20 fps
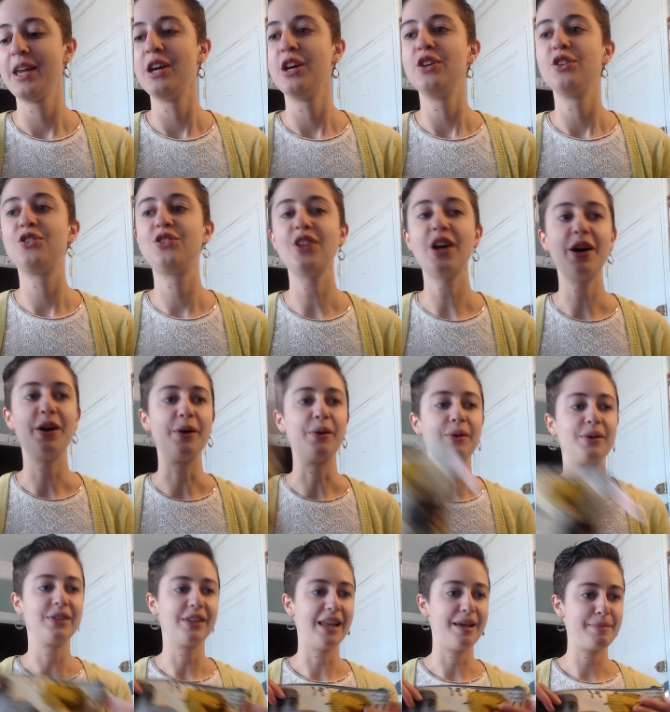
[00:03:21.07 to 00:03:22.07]
So
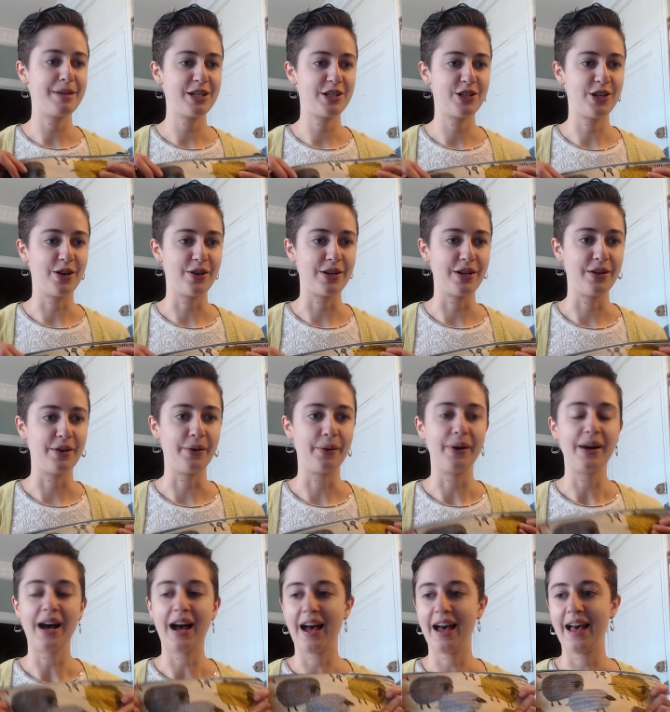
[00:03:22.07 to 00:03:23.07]
let me show you
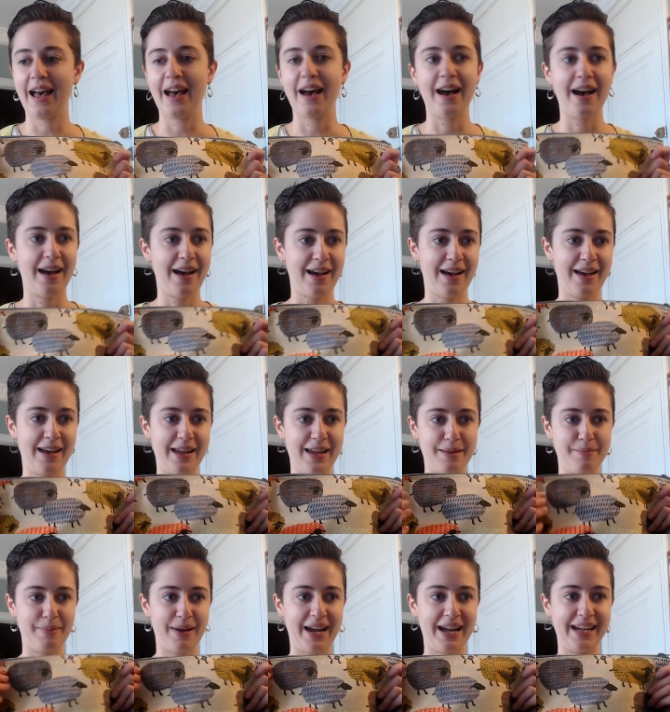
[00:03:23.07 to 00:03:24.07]
in
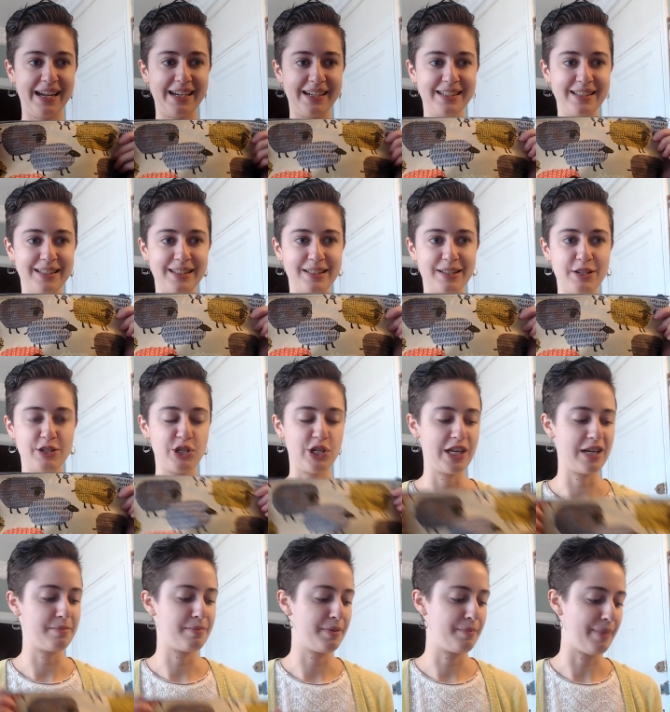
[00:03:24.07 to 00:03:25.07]
my
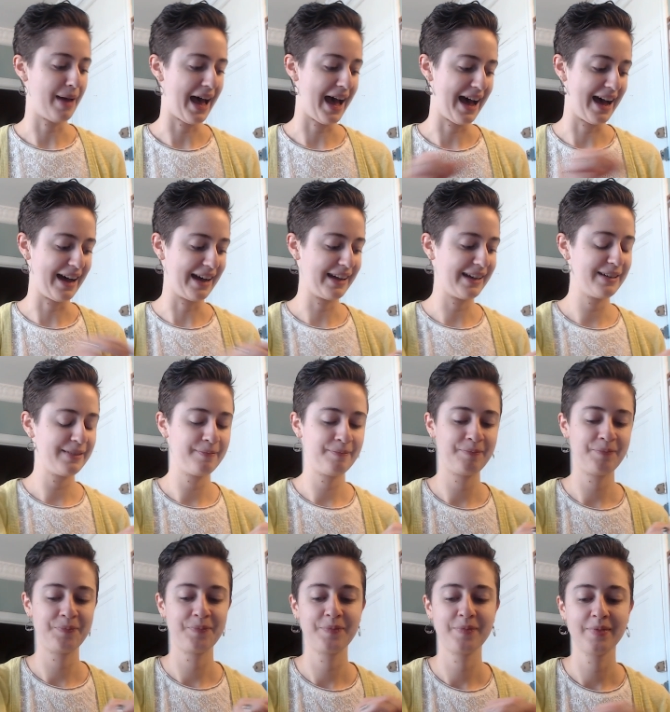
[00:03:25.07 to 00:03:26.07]
sheep bag.
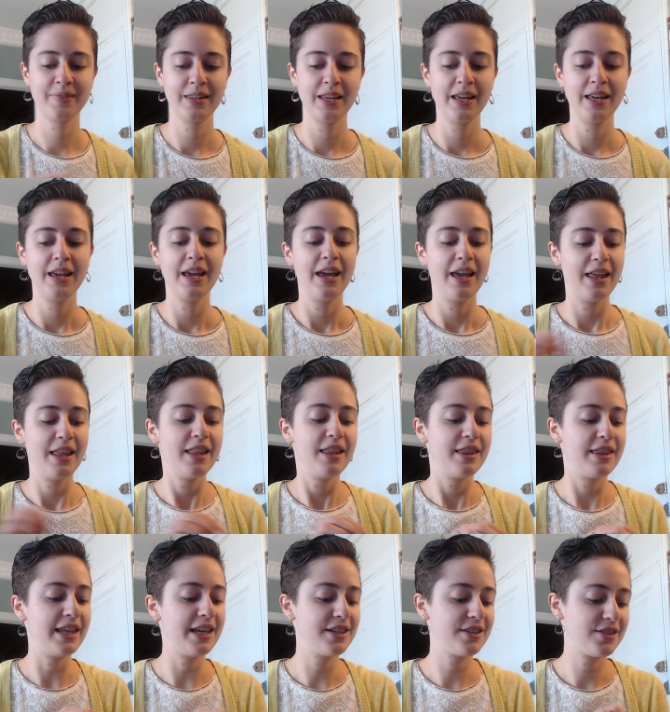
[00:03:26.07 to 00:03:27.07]

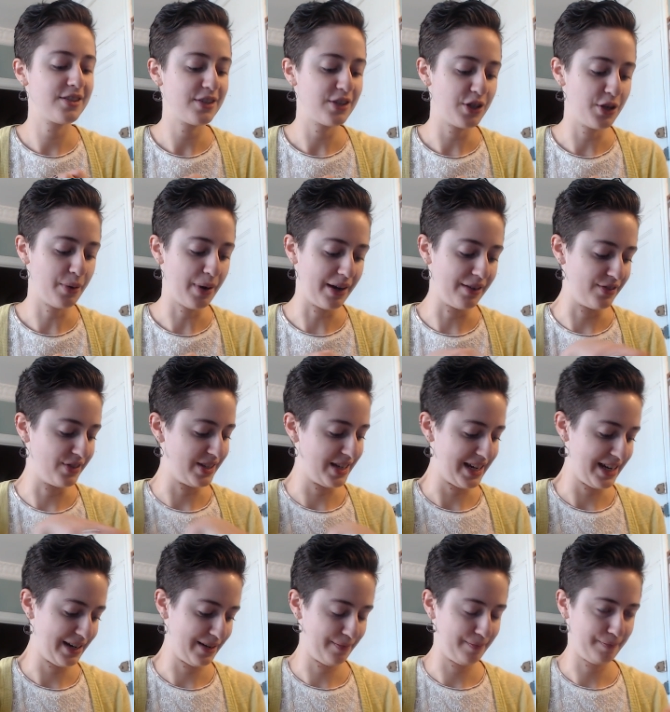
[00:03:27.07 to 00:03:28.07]
This you have seen.